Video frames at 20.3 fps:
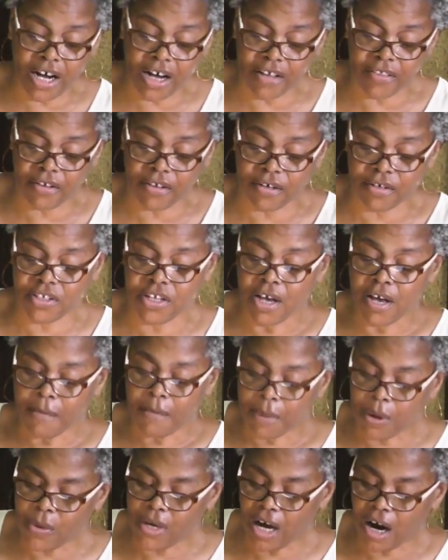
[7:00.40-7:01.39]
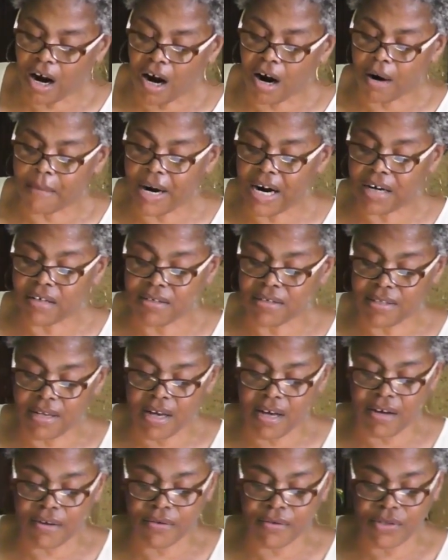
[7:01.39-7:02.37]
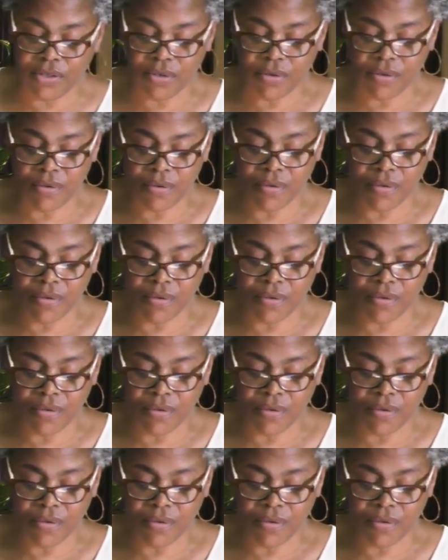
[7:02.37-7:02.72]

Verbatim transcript: others, but we harm ourselves.